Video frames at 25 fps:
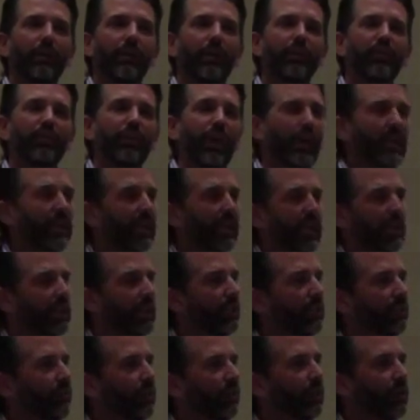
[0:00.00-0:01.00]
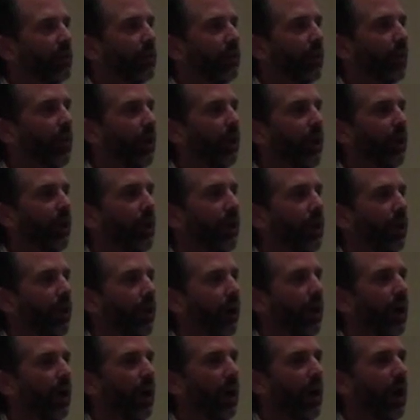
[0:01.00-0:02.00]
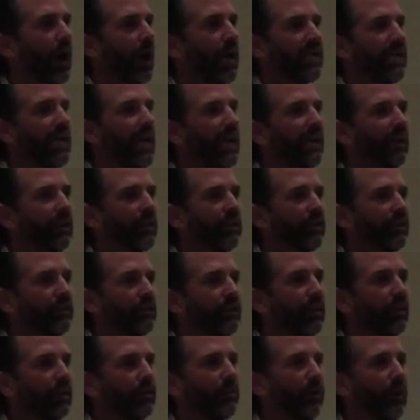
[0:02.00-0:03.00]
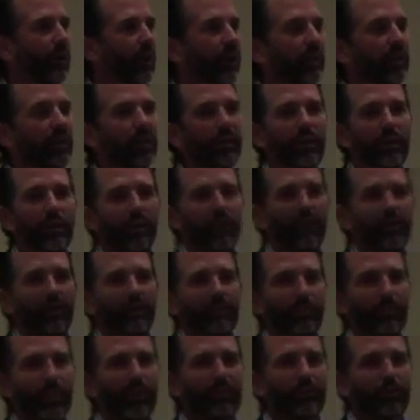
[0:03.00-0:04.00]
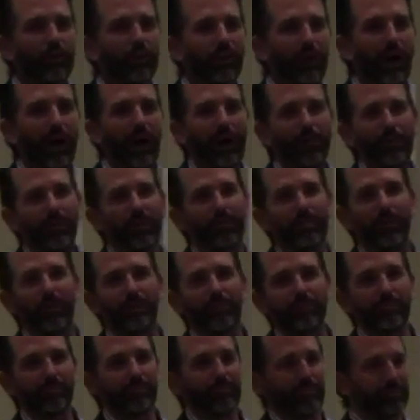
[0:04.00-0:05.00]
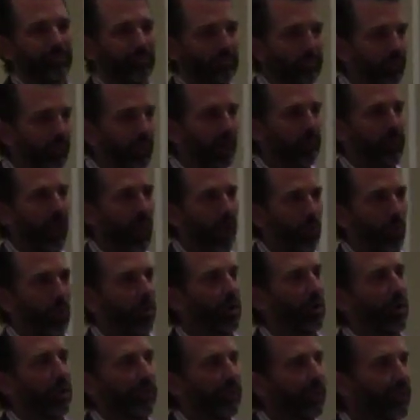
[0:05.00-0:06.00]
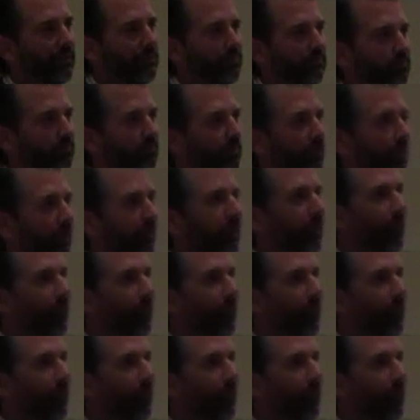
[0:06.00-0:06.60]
it's shocking. And listen, I get it. You know, my sort of hobby is when I'm not working, like,